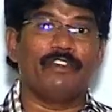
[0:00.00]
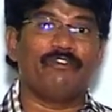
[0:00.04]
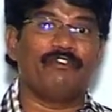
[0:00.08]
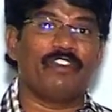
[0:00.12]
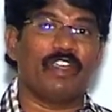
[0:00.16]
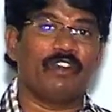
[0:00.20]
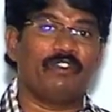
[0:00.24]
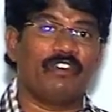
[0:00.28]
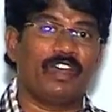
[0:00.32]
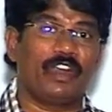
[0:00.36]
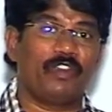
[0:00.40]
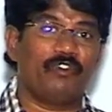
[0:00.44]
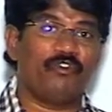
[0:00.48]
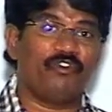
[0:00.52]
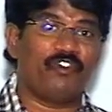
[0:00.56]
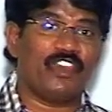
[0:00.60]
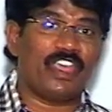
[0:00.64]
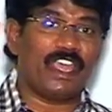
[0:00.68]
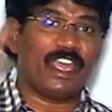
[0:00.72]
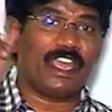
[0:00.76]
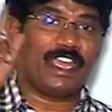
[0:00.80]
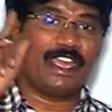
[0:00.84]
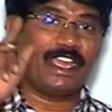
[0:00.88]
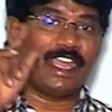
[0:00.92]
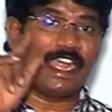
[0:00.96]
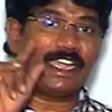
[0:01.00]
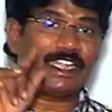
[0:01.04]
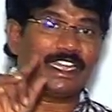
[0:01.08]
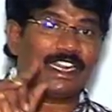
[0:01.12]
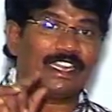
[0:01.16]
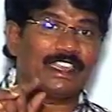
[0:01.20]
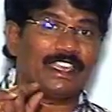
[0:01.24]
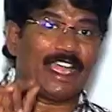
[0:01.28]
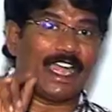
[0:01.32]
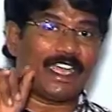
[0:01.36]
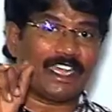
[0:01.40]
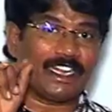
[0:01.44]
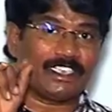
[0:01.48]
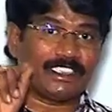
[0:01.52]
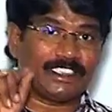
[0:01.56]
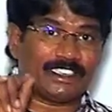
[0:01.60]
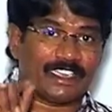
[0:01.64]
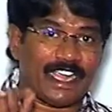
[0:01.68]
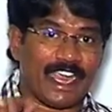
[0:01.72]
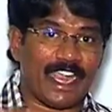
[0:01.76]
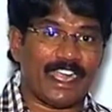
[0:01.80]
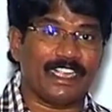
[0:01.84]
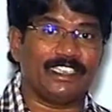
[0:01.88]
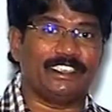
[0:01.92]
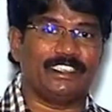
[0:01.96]
If ever we get
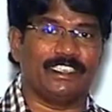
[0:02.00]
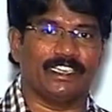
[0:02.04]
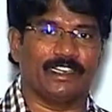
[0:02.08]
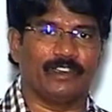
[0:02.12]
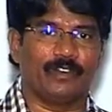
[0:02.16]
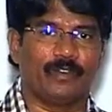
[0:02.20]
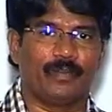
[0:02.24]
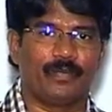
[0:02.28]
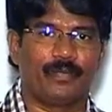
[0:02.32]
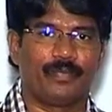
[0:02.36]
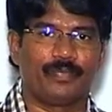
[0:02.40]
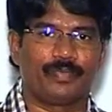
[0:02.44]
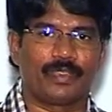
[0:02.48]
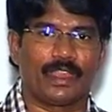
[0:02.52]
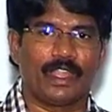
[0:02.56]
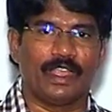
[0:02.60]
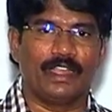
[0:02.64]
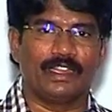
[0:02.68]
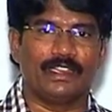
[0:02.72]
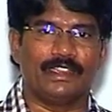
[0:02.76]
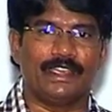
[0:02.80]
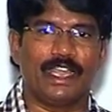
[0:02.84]
that change,